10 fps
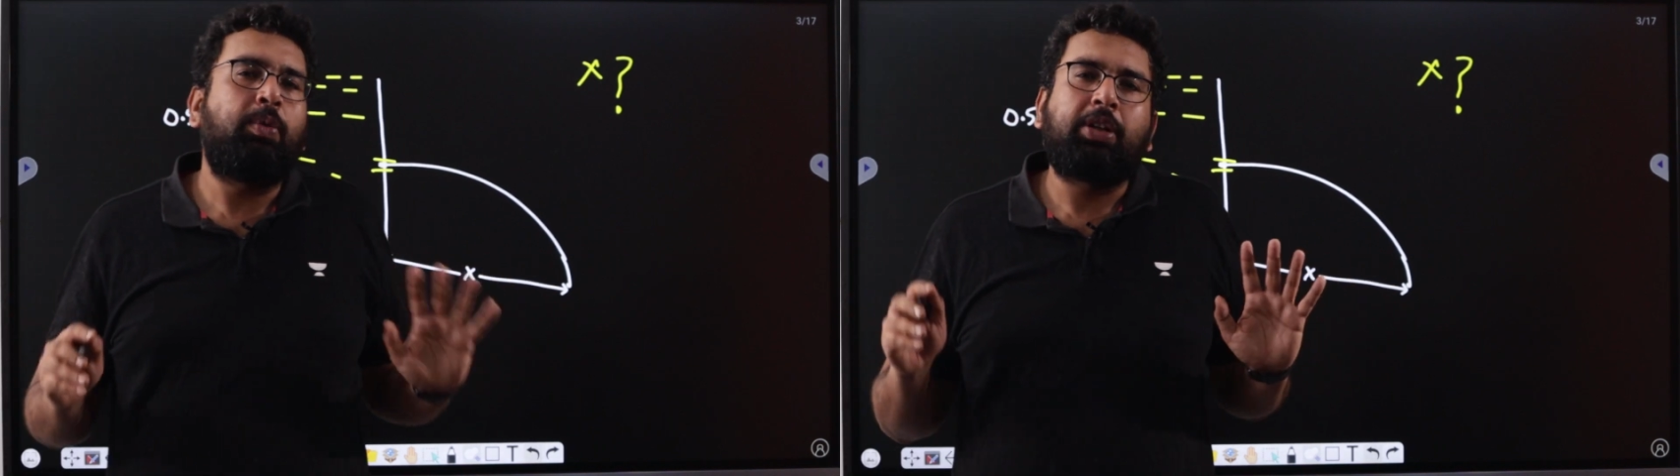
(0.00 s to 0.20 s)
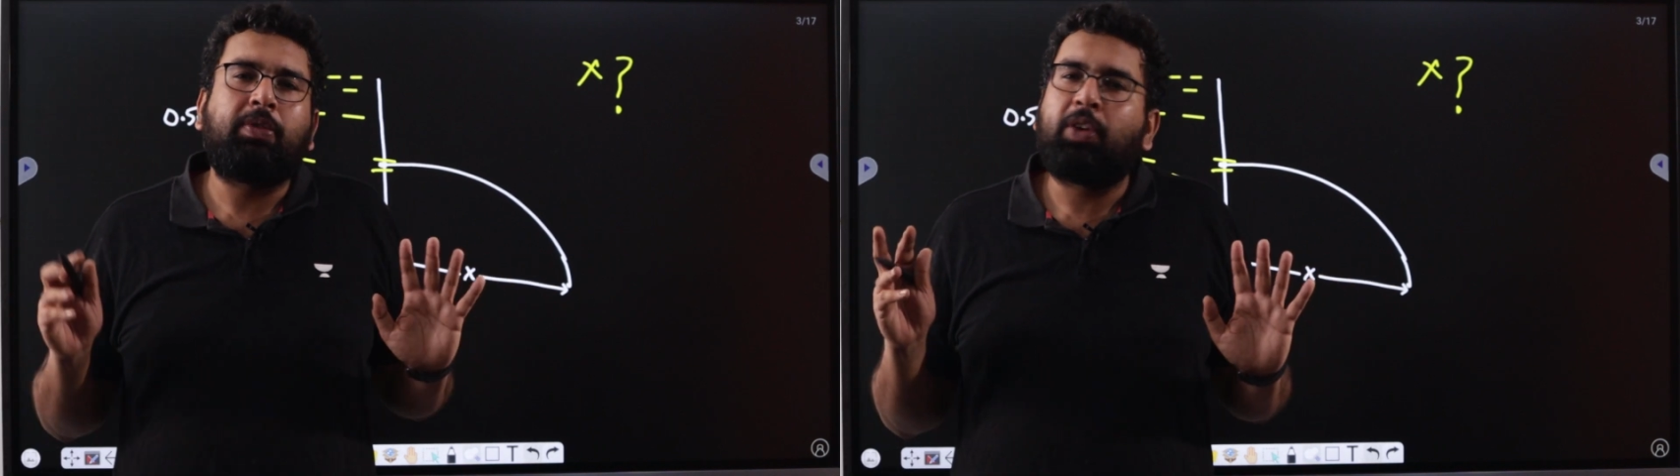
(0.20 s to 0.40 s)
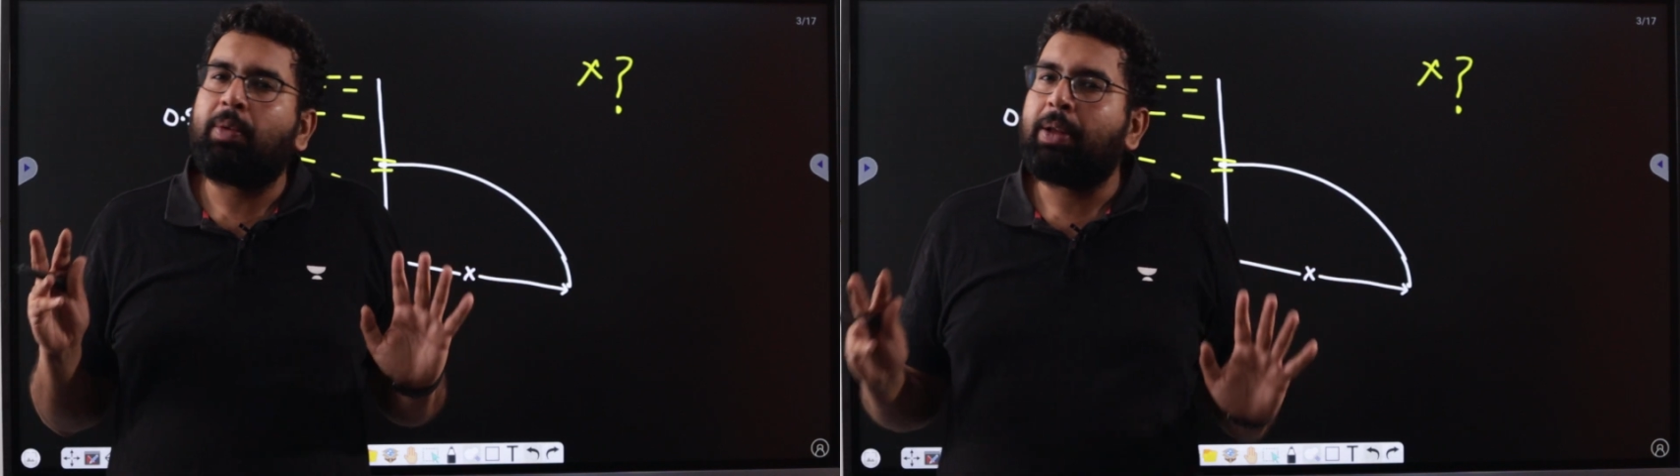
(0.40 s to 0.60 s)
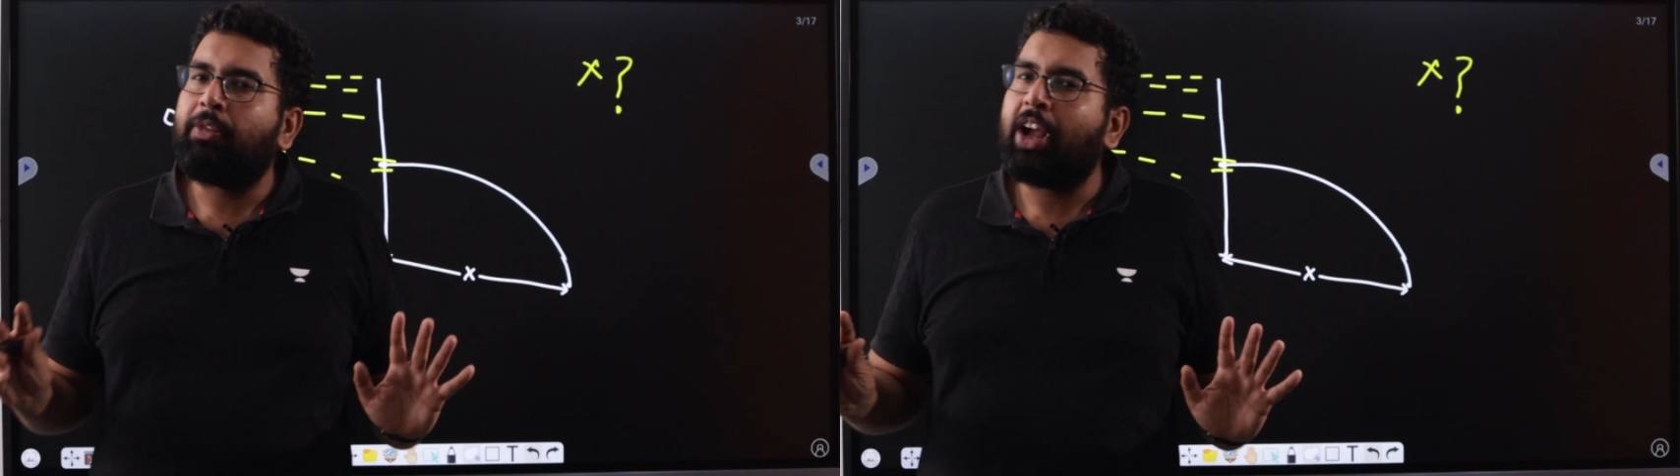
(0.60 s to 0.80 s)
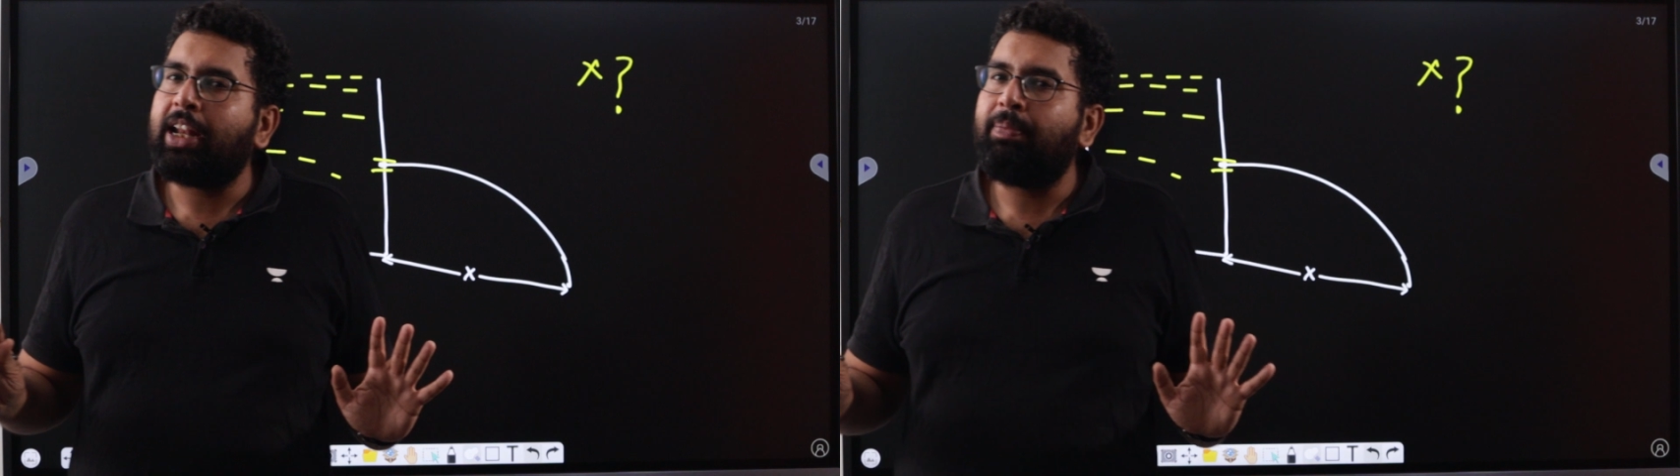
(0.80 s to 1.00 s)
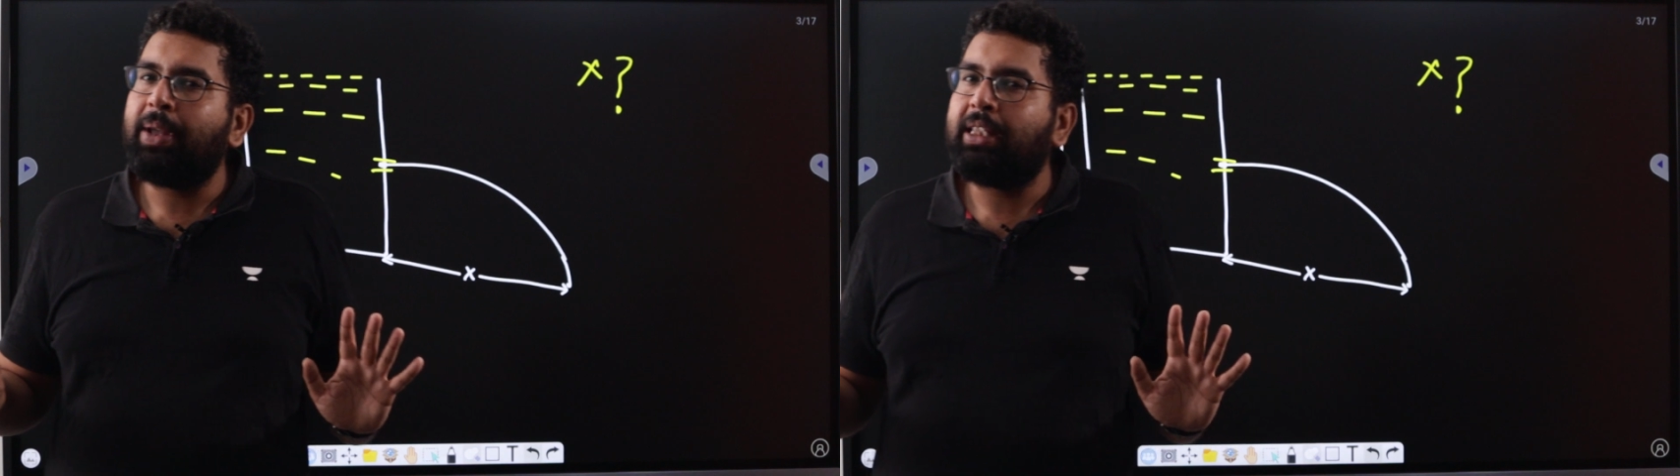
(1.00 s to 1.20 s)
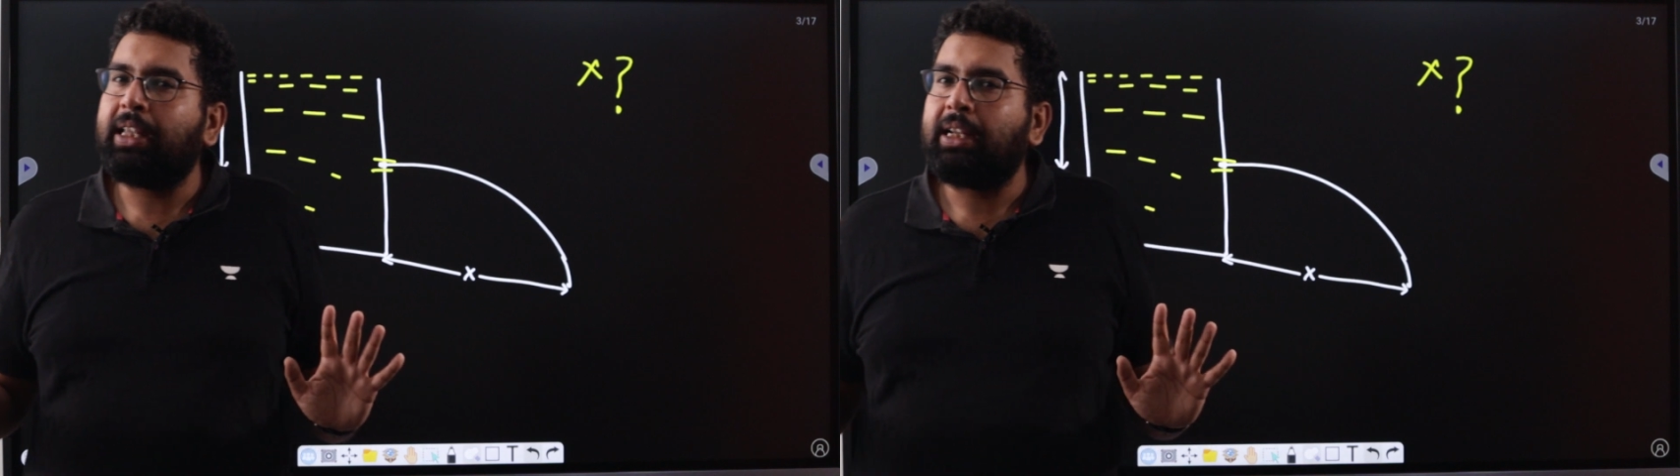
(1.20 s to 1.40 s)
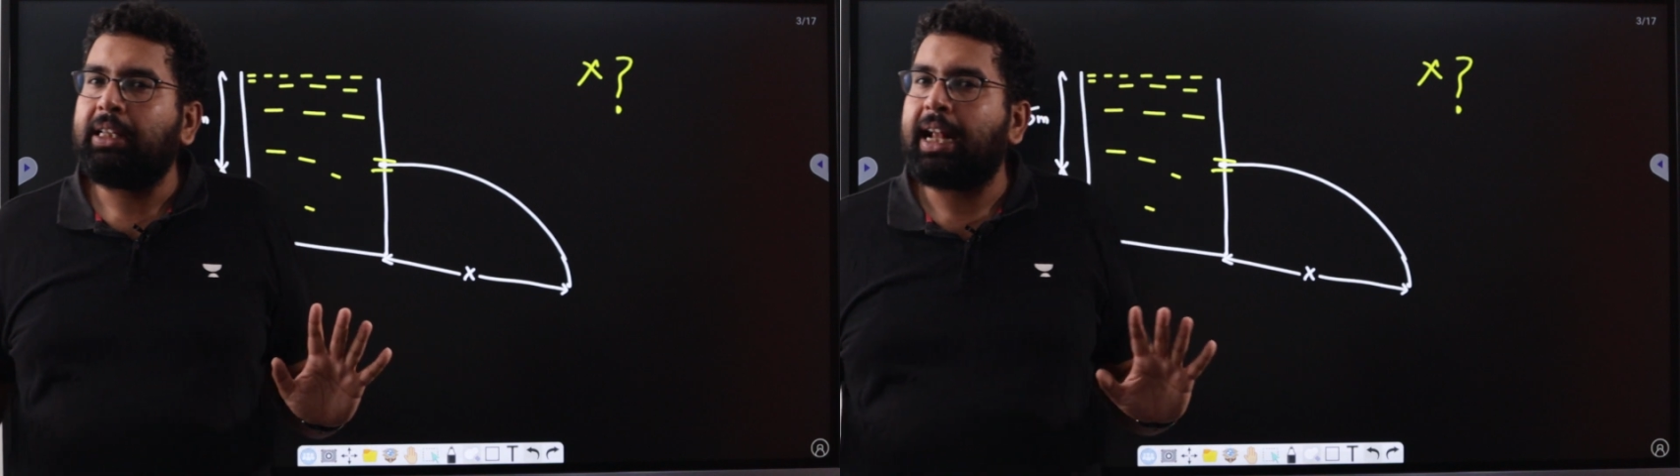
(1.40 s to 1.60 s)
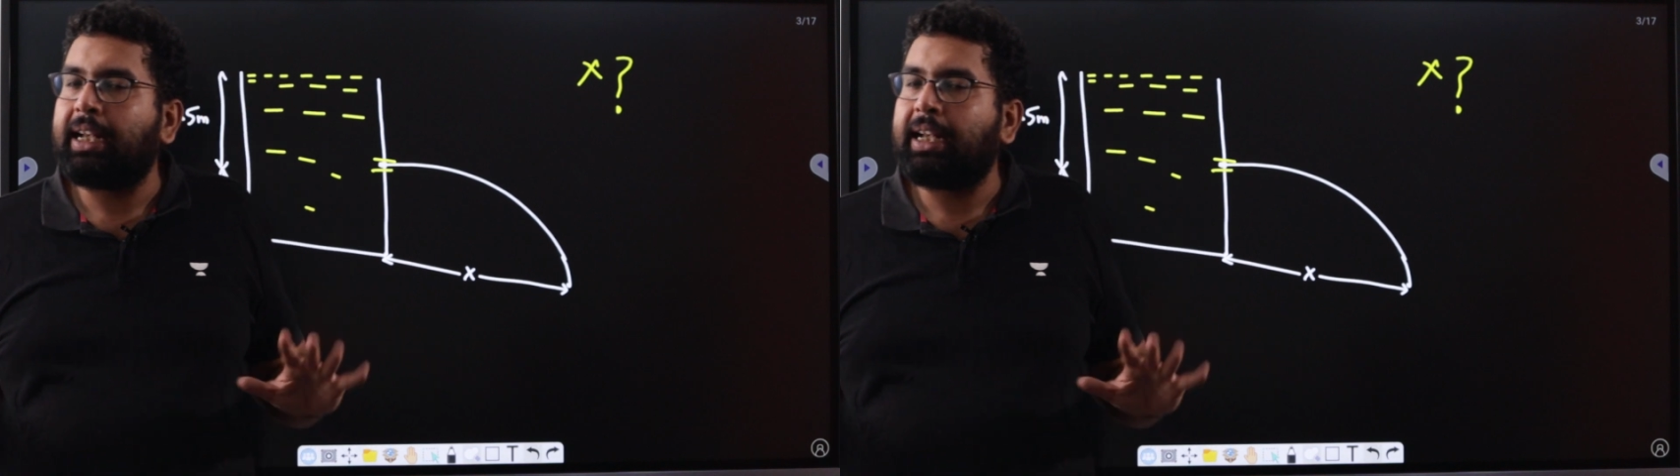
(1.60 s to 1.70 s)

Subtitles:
motion from the very basic,